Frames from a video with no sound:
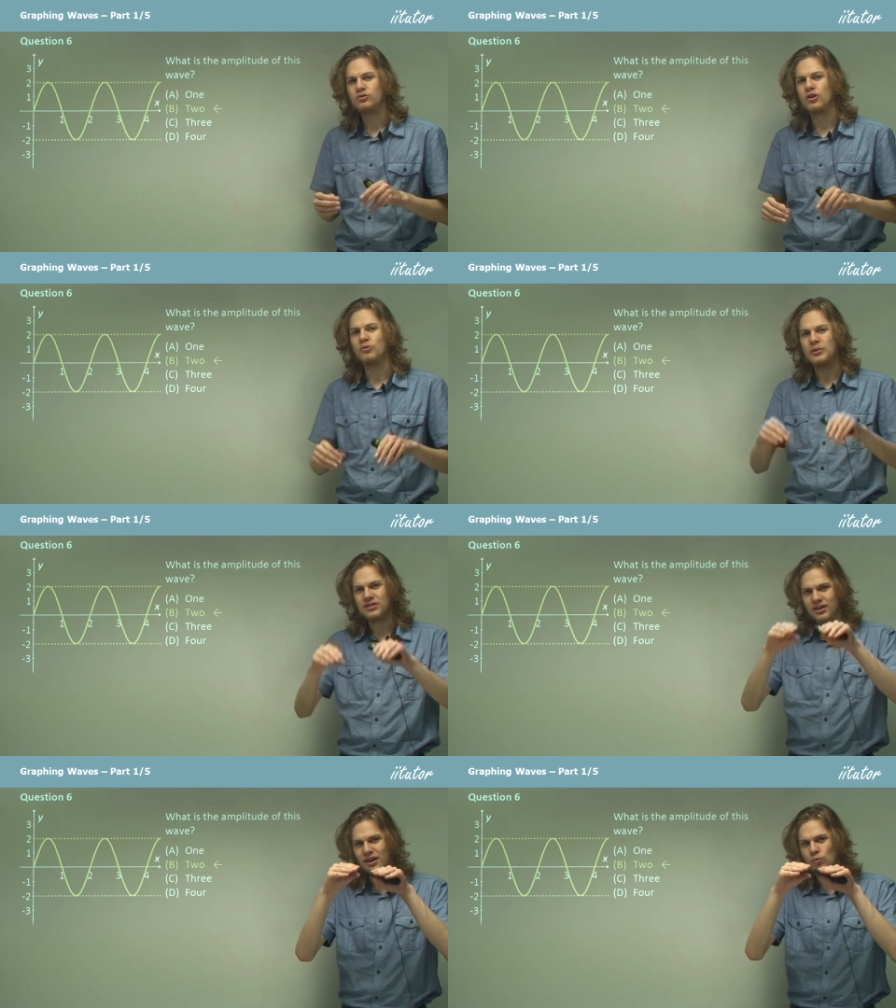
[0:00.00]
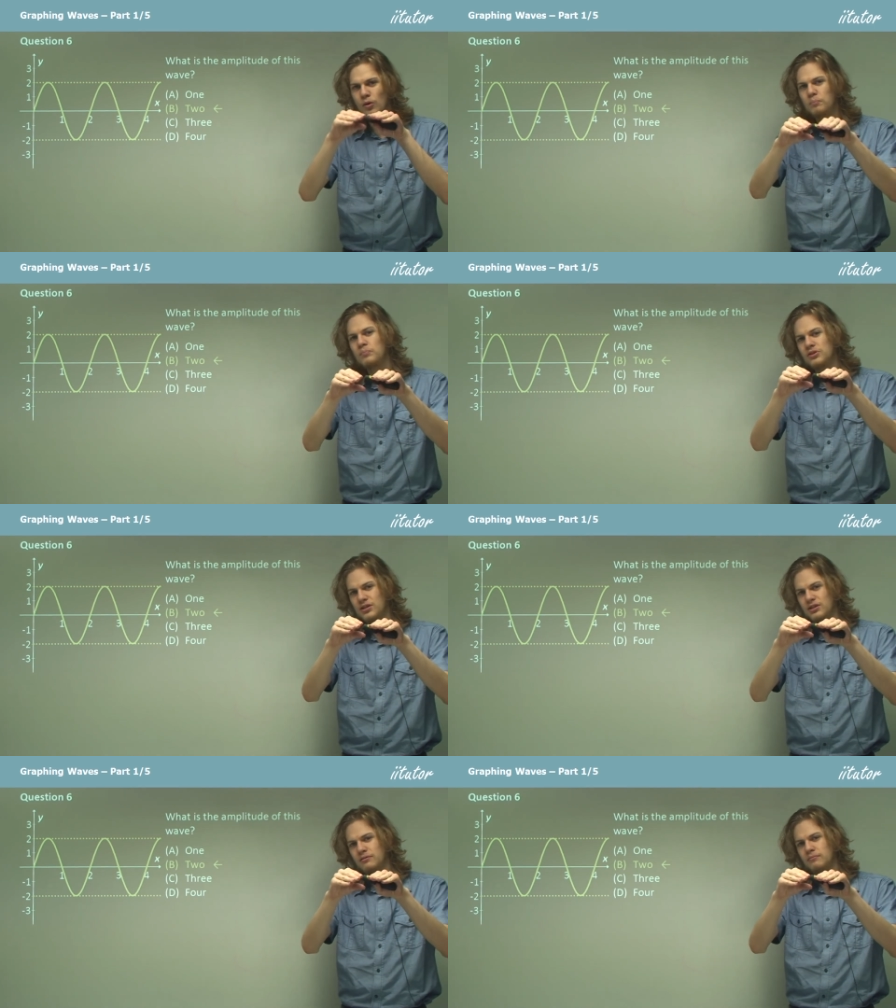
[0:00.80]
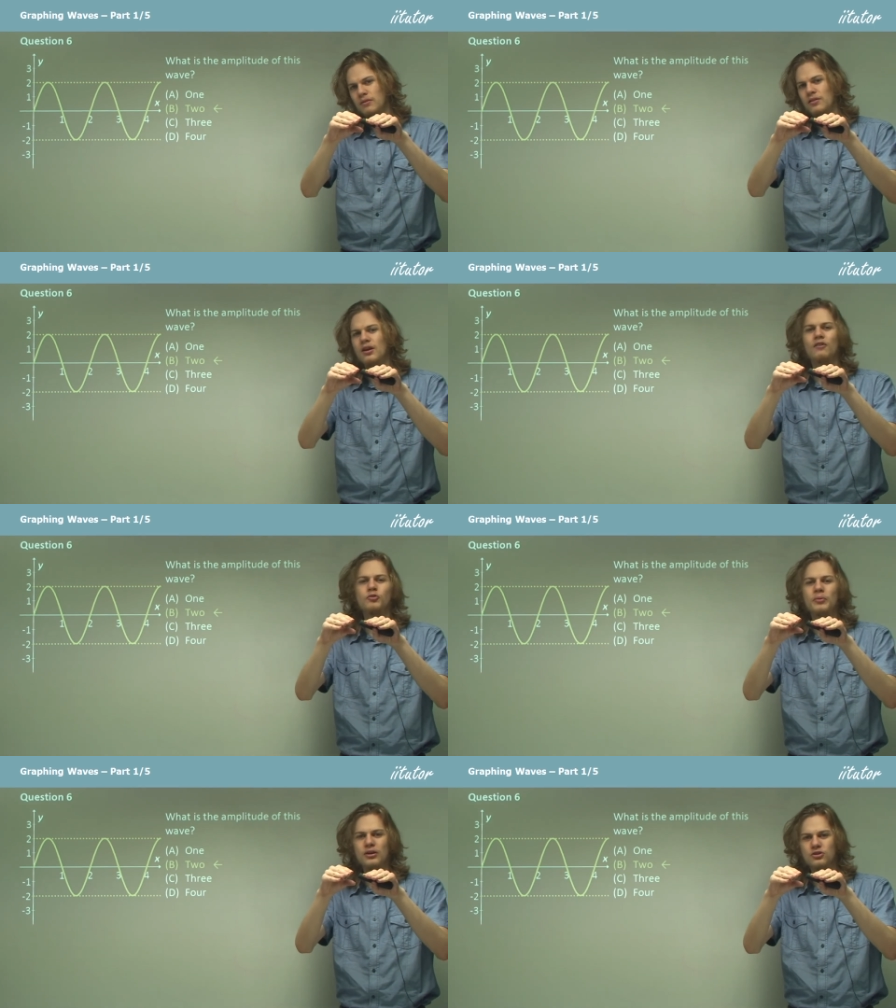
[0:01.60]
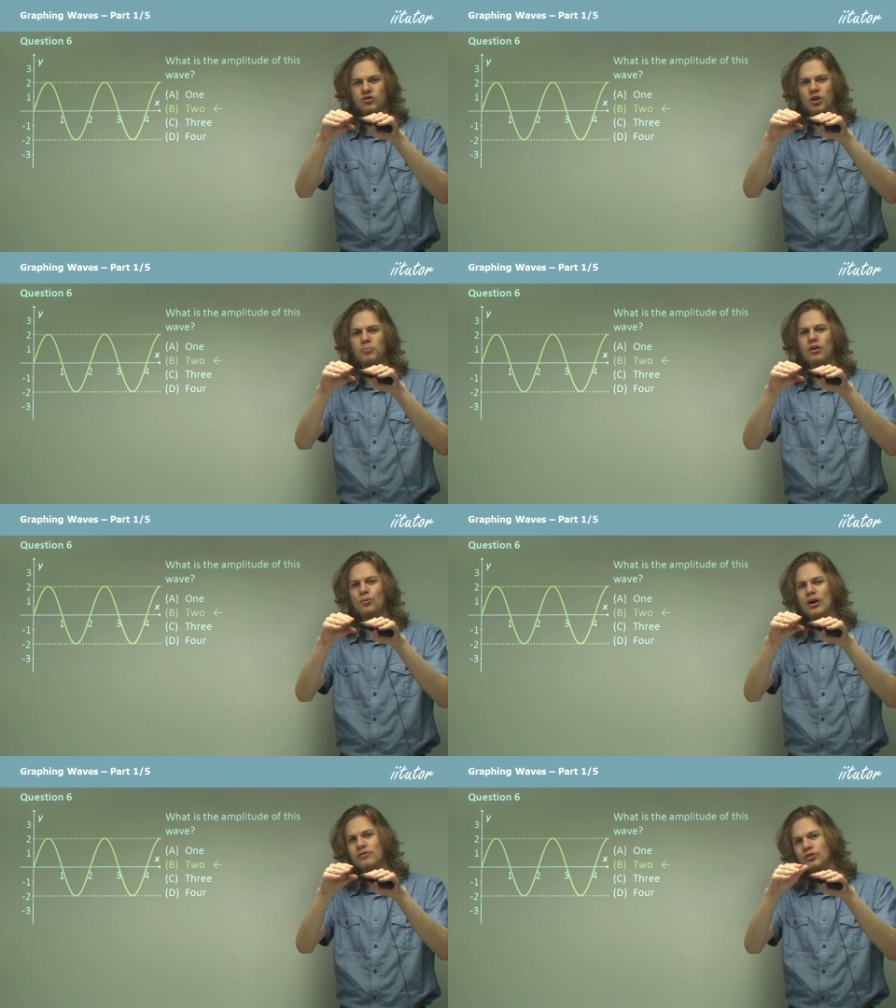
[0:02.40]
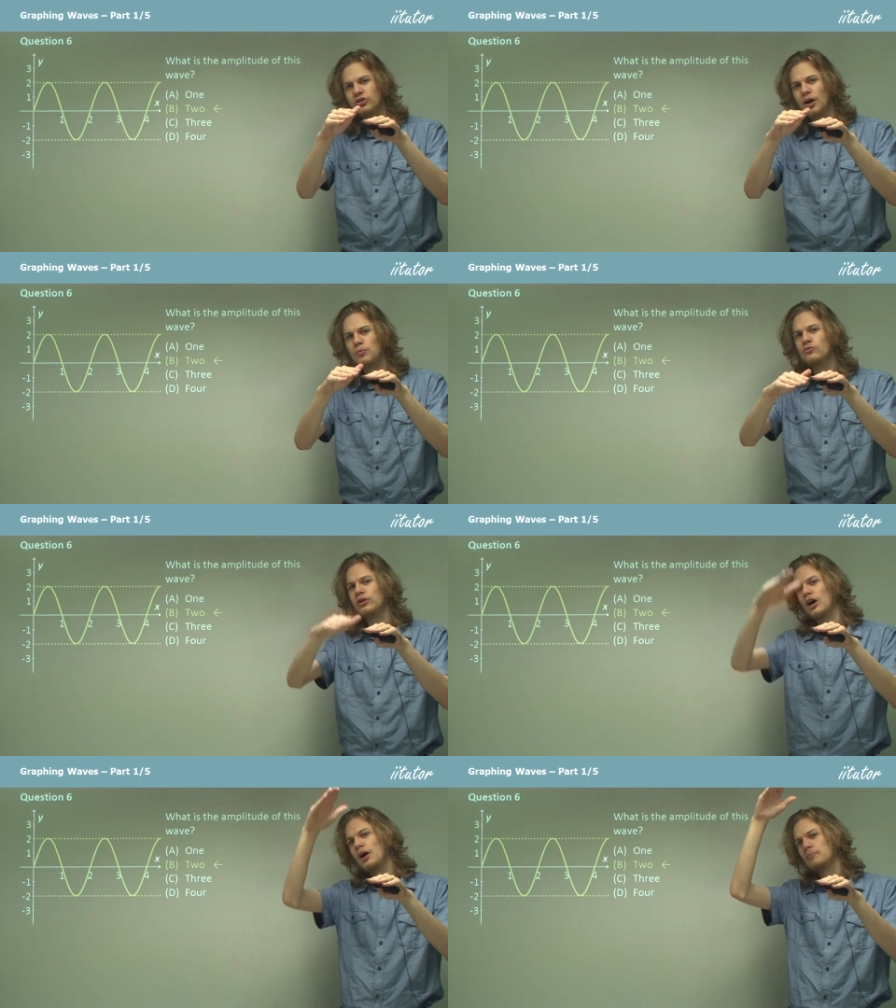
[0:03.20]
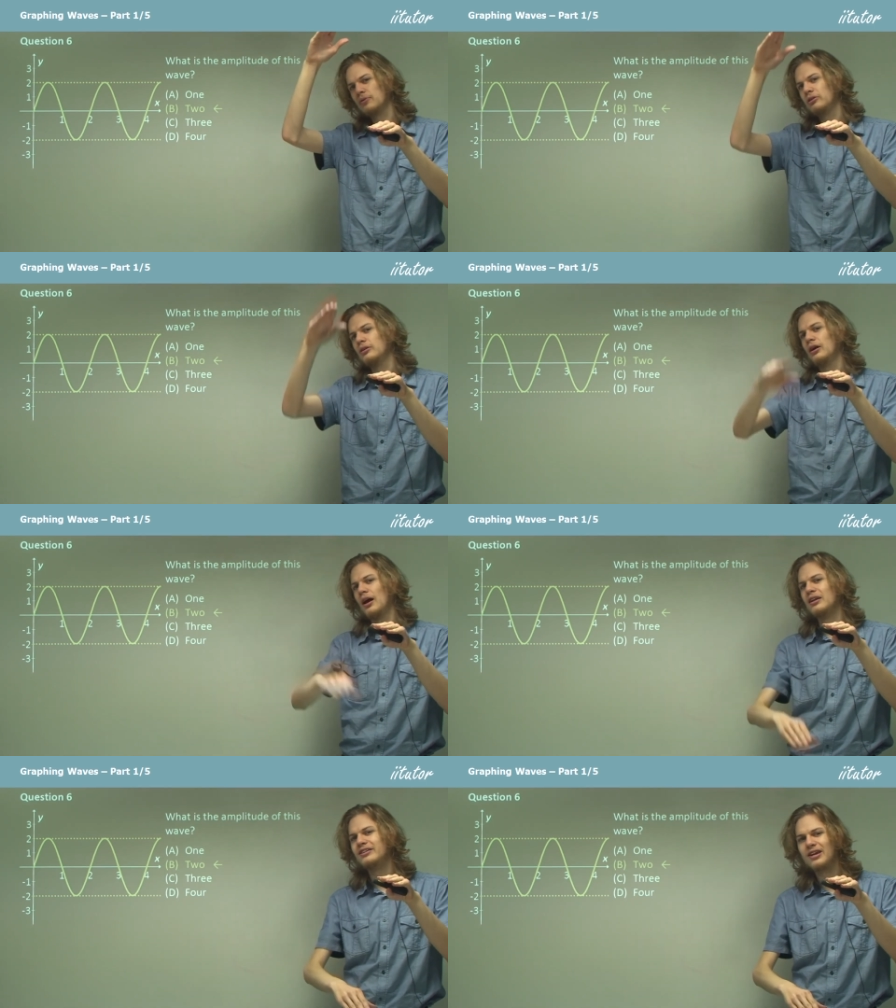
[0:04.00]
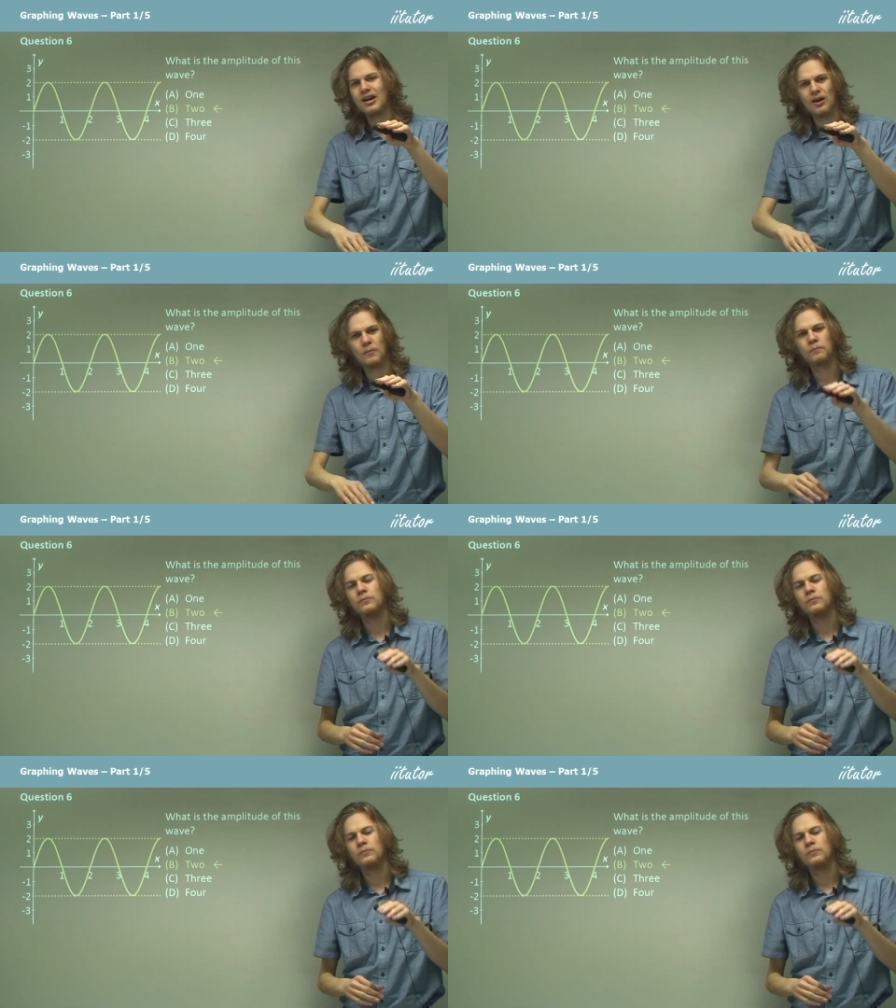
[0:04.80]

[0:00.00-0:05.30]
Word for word: They'll be sitting in one position, and then after being disturbed by the wave, they'll start moving up and down,